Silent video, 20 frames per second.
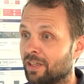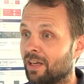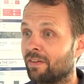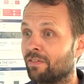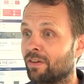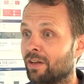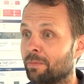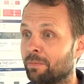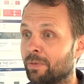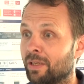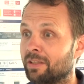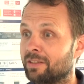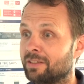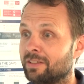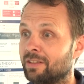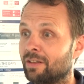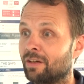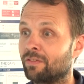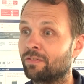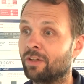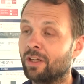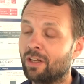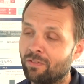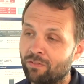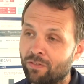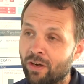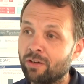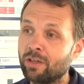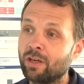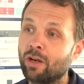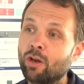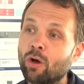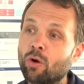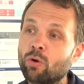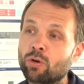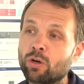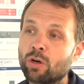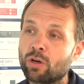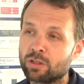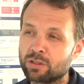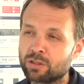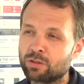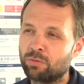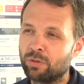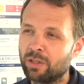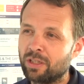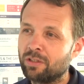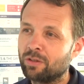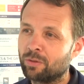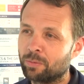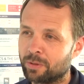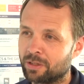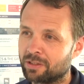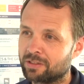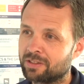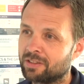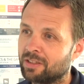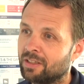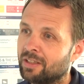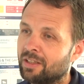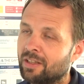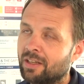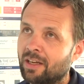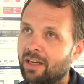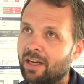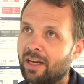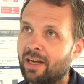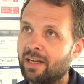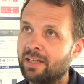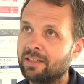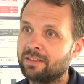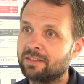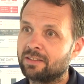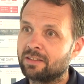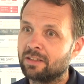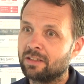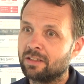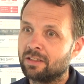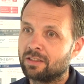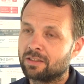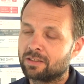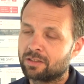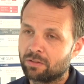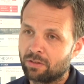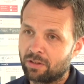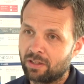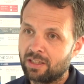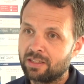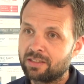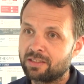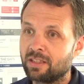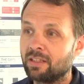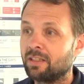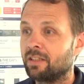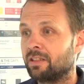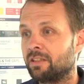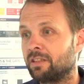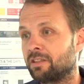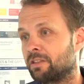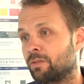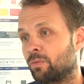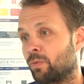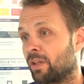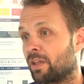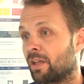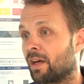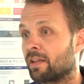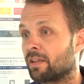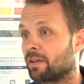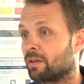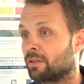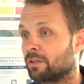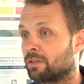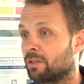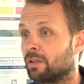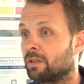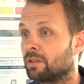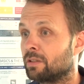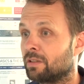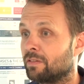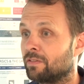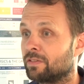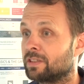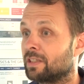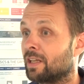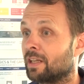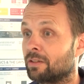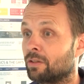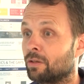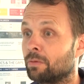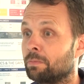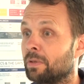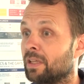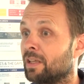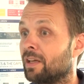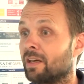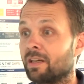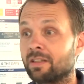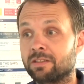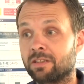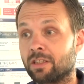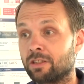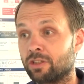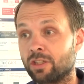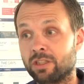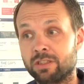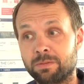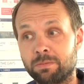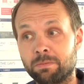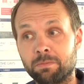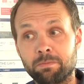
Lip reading: the availability of very low-cost renewables. And so this, in addition with other alternatives that could be there, such as